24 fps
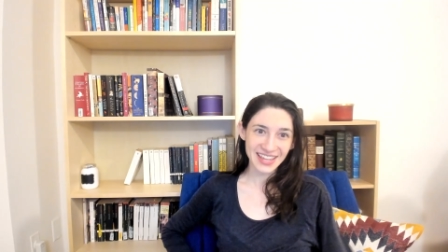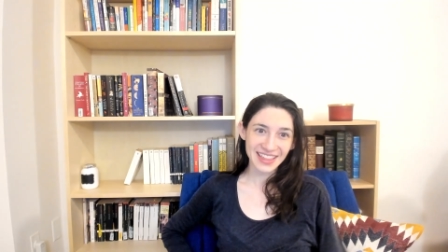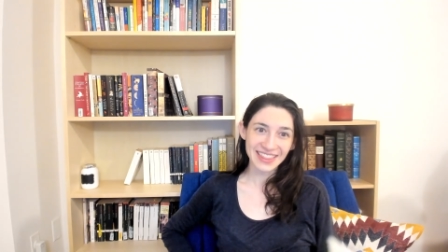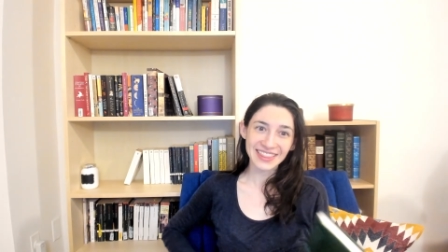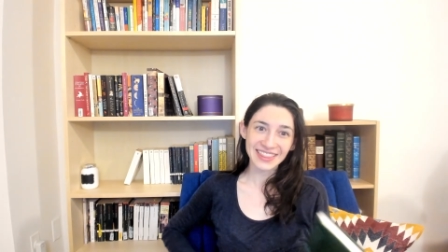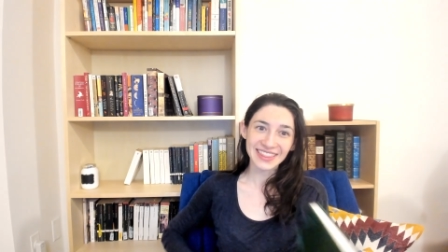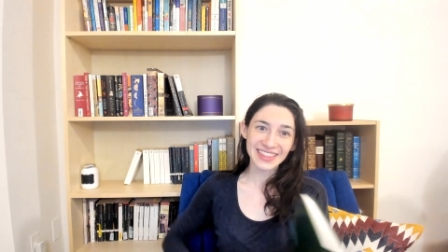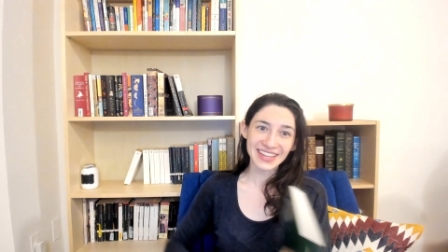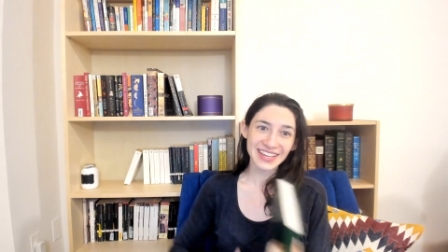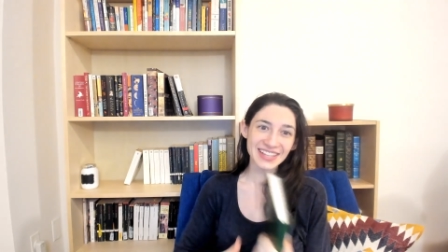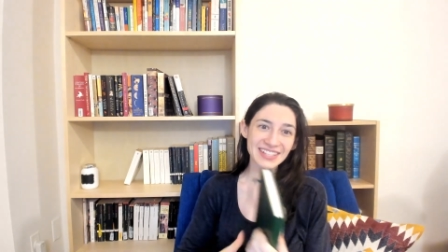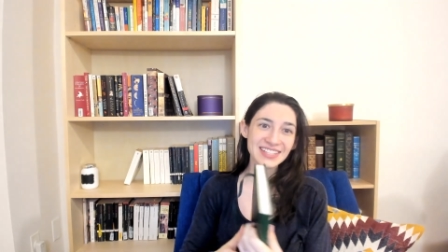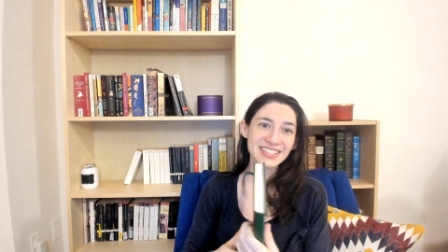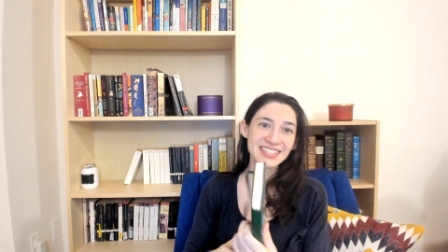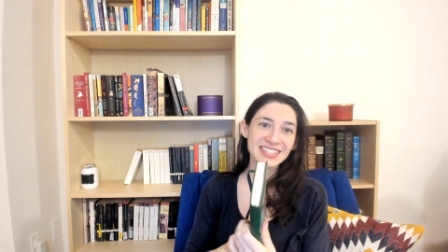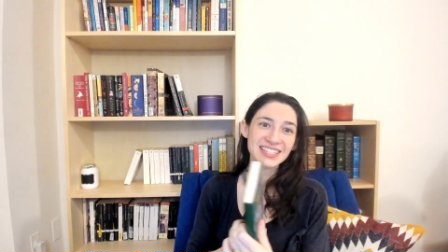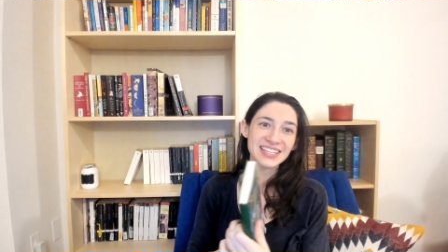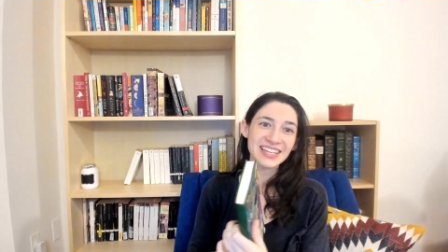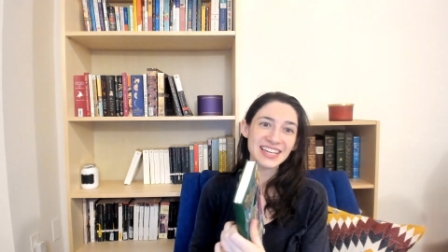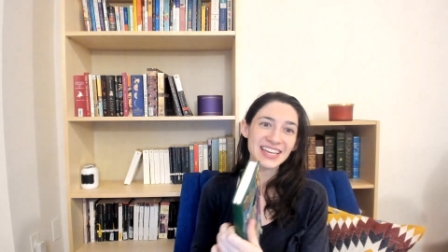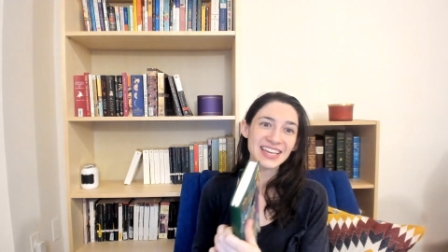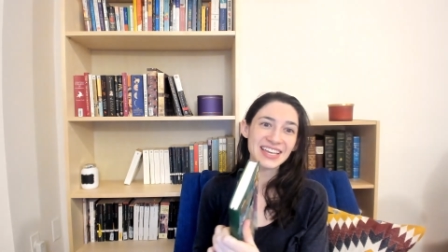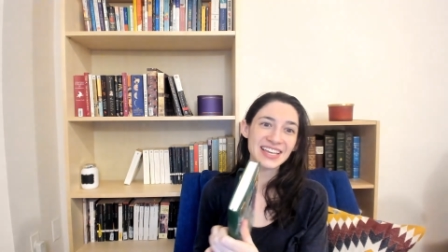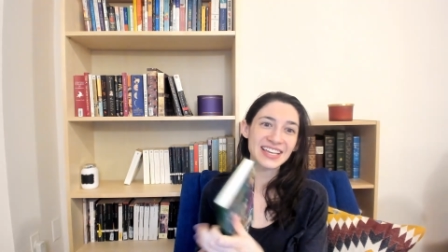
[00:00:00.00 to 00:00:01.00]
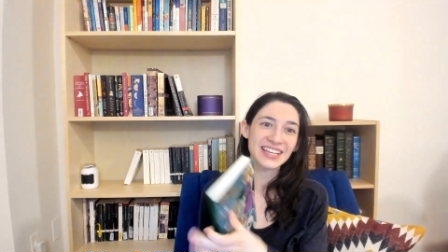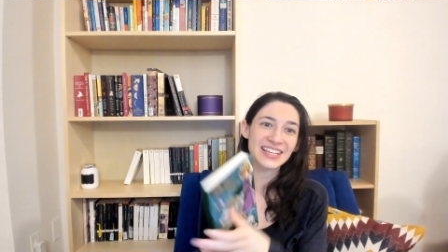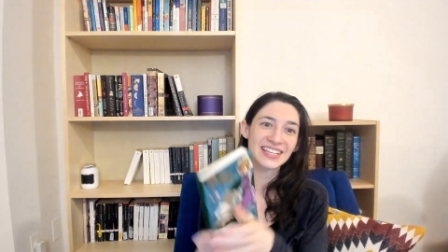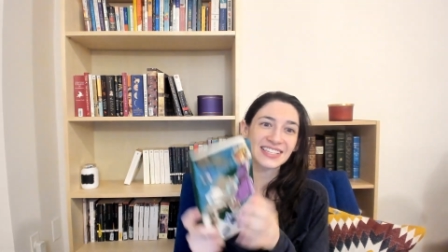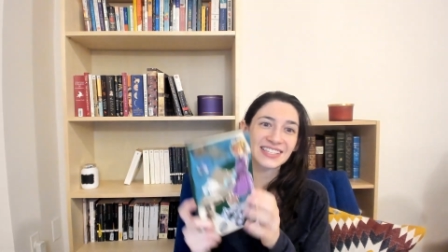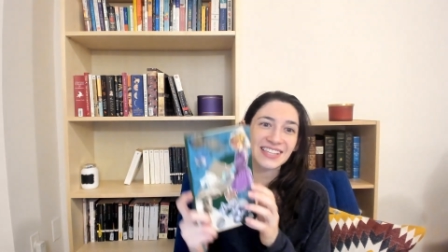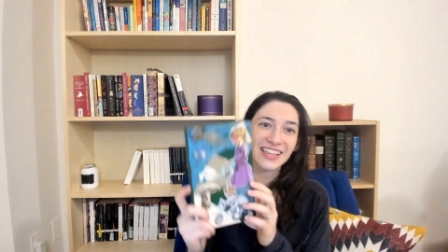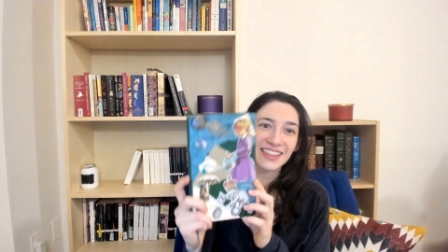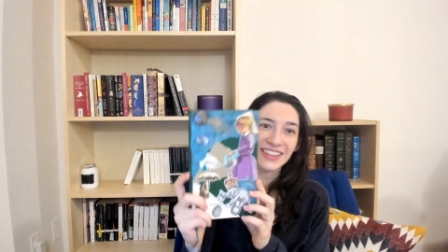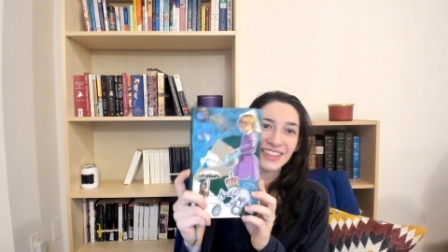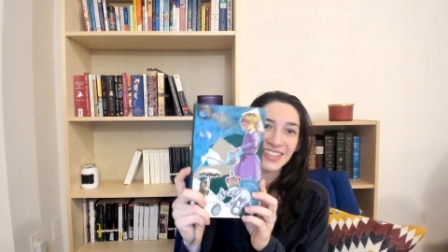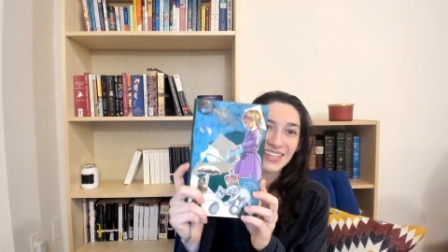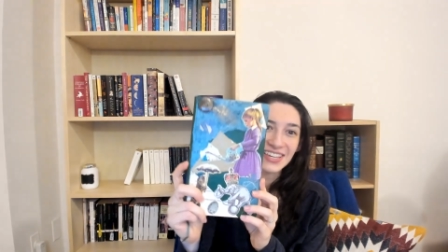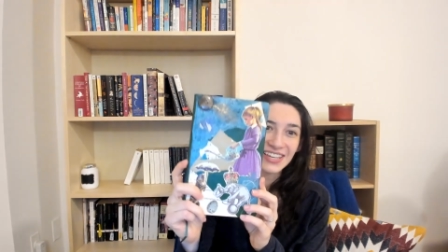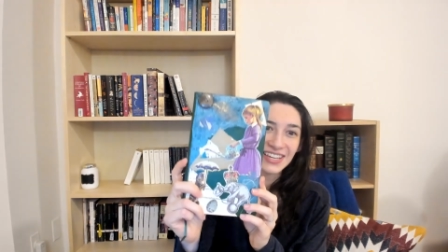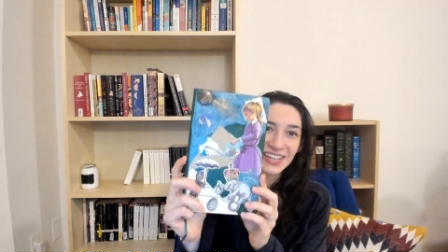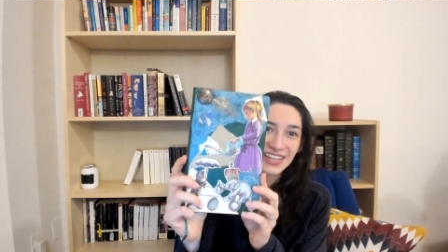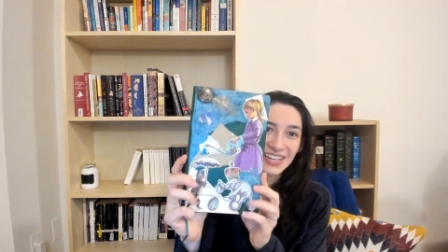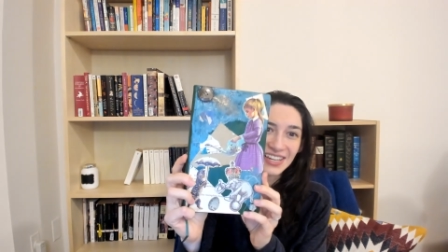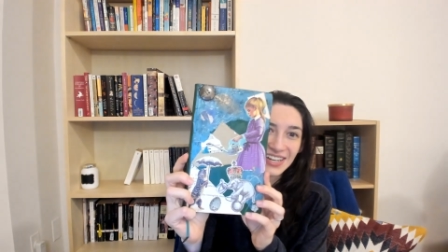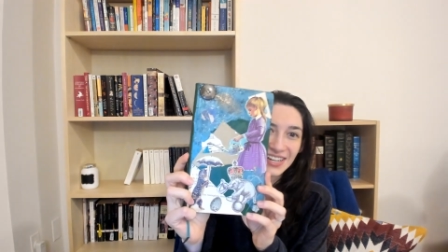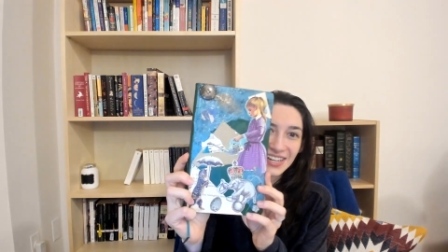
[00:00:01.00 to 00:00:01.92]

this is the